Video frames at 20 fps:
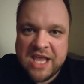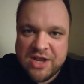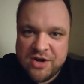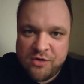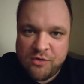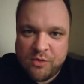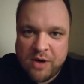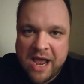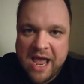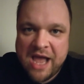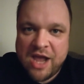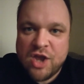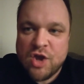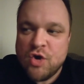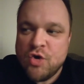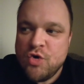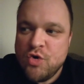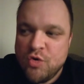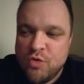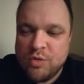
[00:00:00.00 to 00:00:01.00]
in
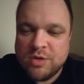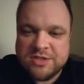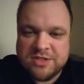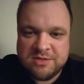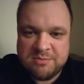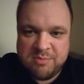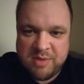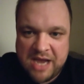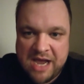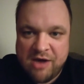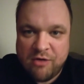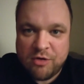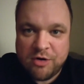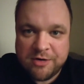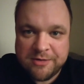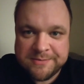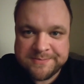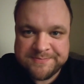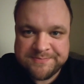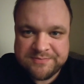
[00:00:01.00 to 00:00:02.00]
Iraq who was in
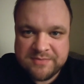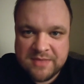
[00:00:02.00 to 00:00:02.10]
power.